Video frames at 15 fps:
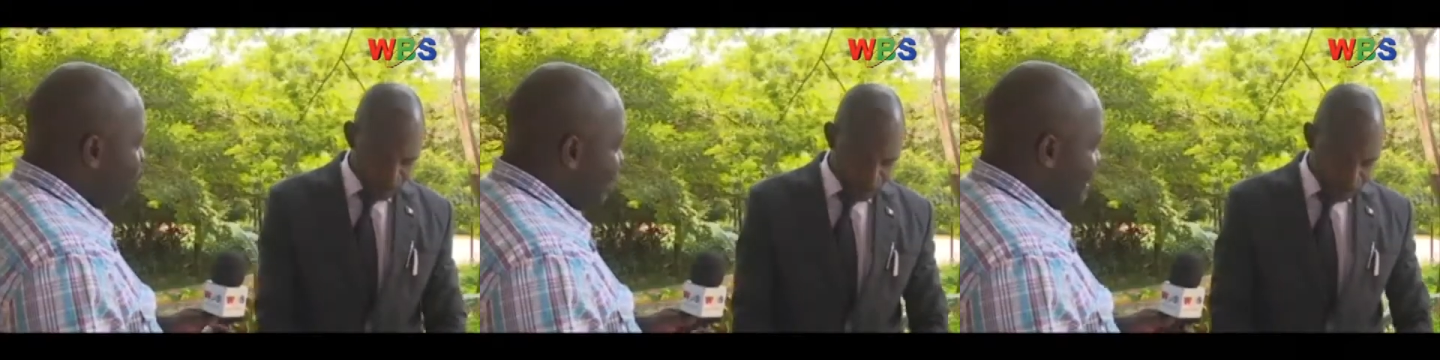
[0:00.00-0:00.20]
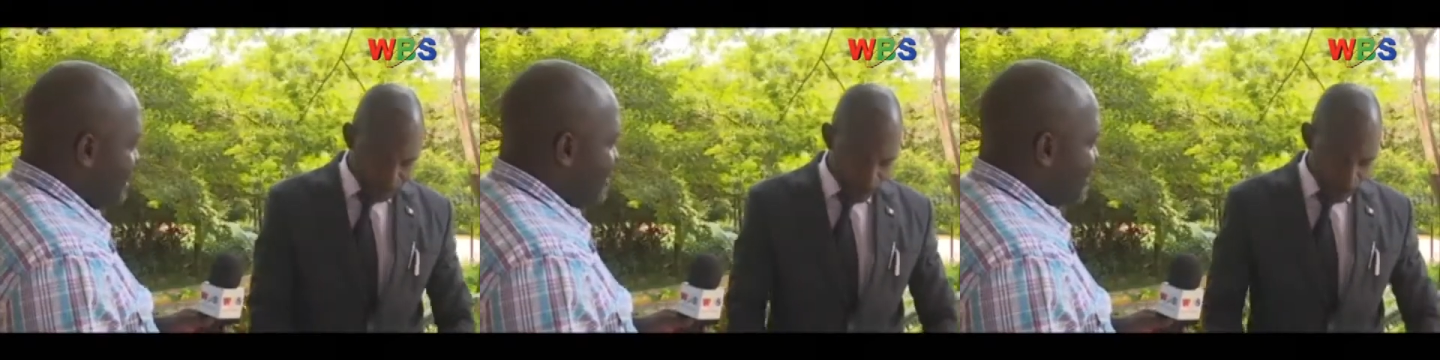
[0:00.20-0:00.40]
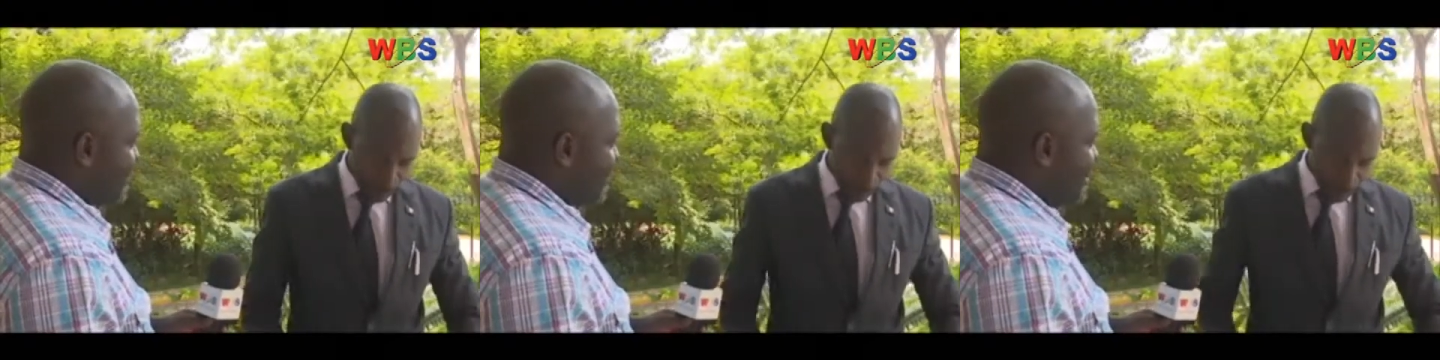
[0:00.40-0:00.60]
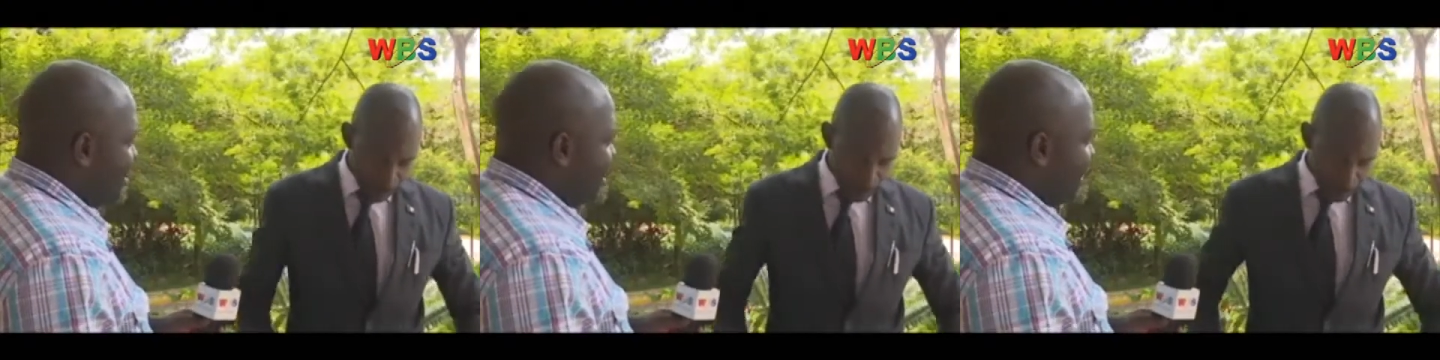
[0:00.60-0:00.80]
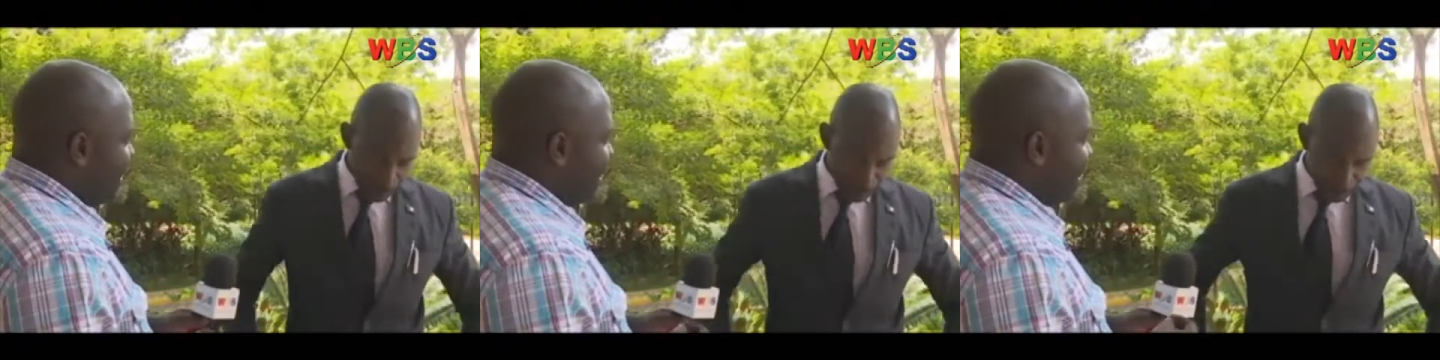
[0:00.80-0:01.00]
will.
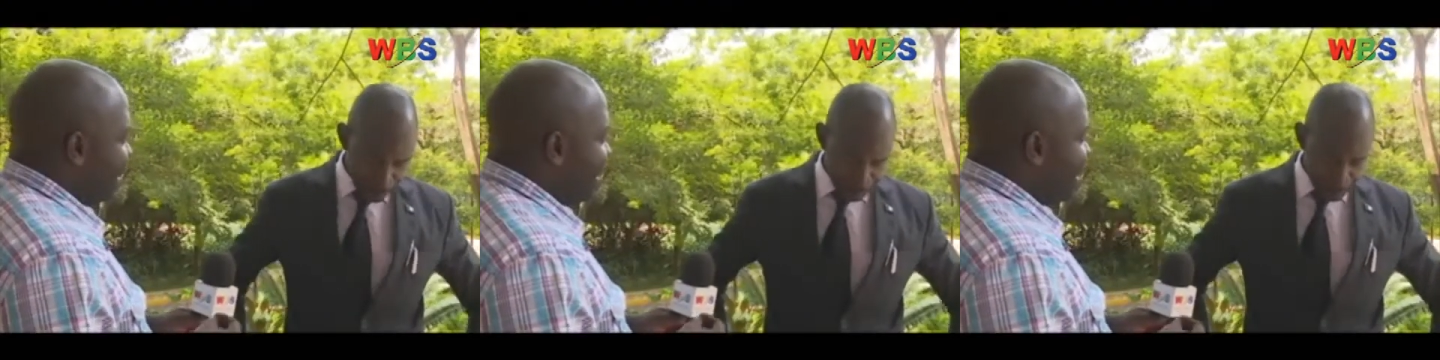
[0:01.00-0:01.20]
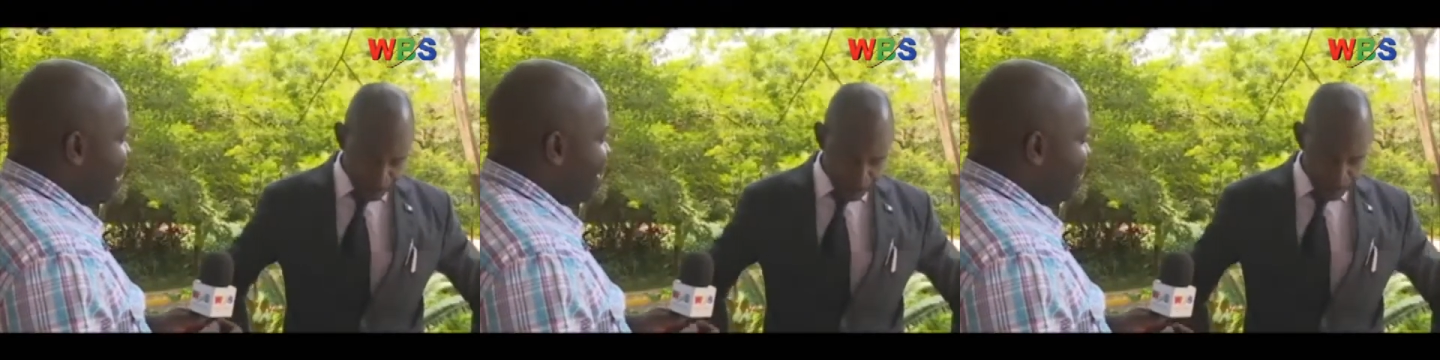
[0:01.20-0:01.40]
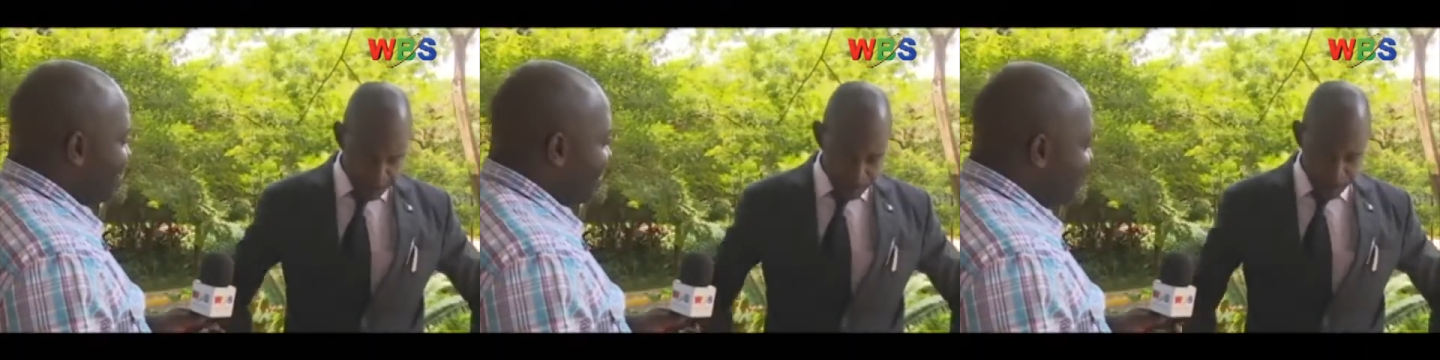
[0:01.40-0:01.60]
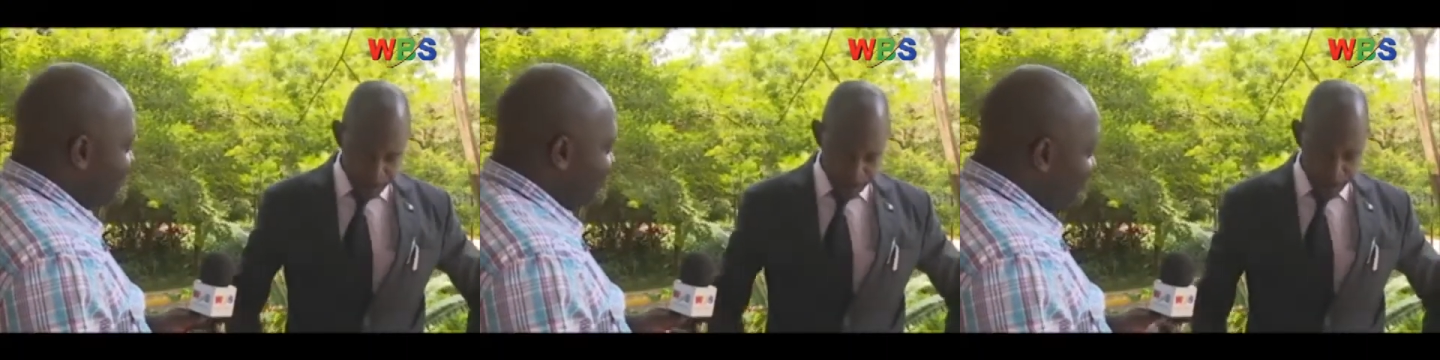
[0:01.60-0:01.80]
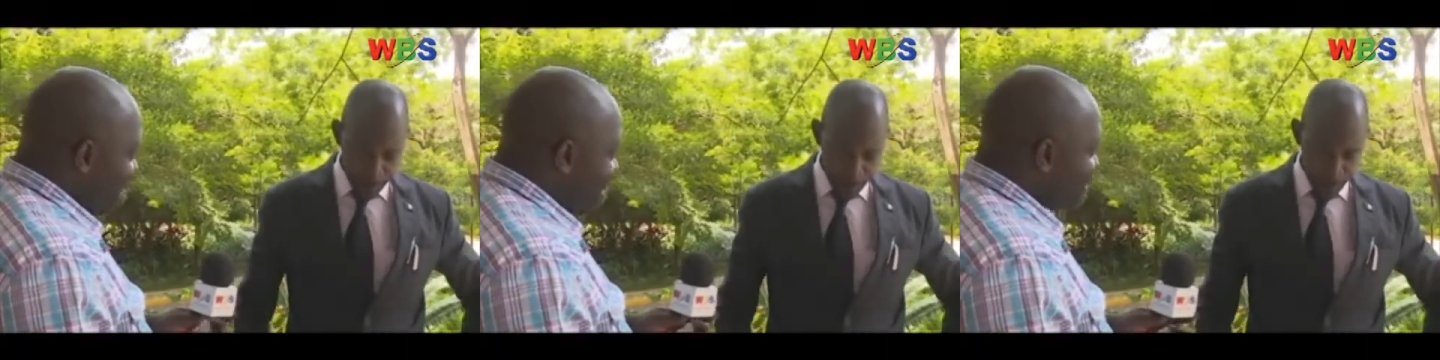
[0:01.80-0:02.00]
In the
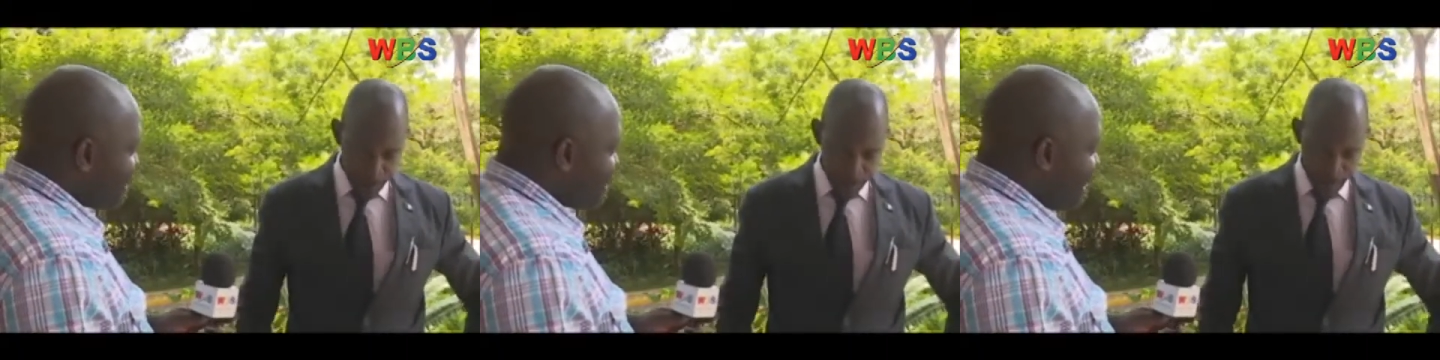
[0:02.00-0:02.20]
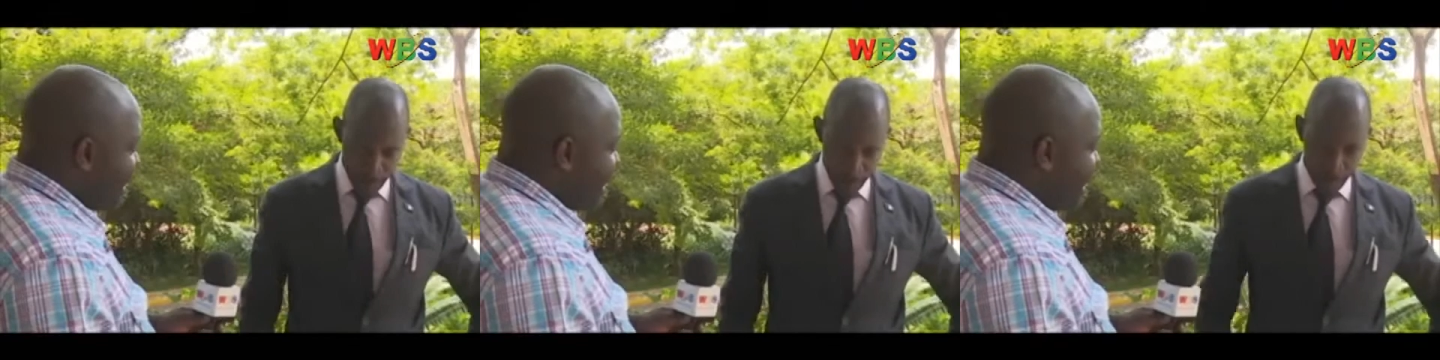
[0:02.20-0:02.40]
French